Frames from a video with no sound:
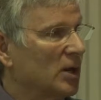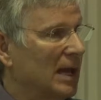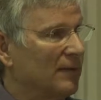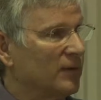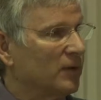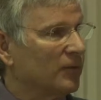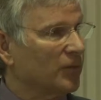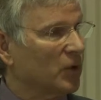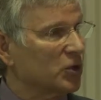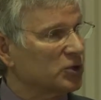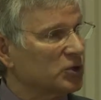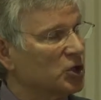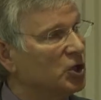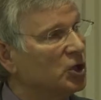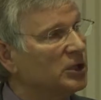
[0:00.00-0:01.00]
have your
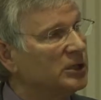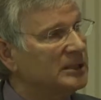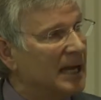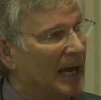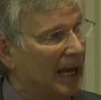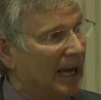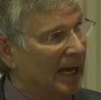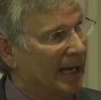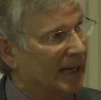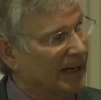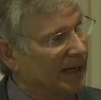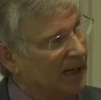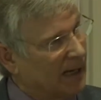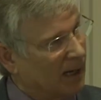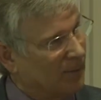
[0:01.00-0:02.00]
first good day
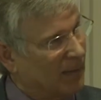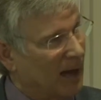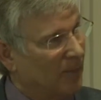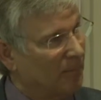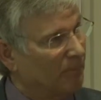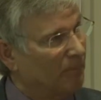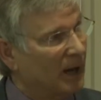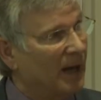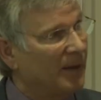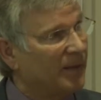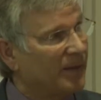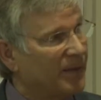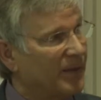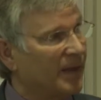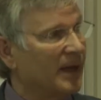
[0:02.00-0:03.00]
about month
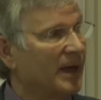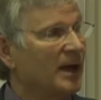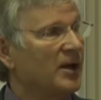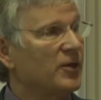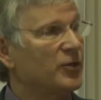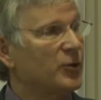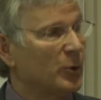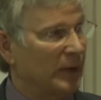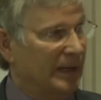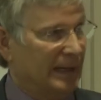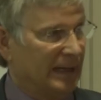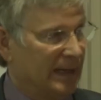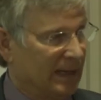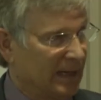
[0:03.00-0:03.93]
three.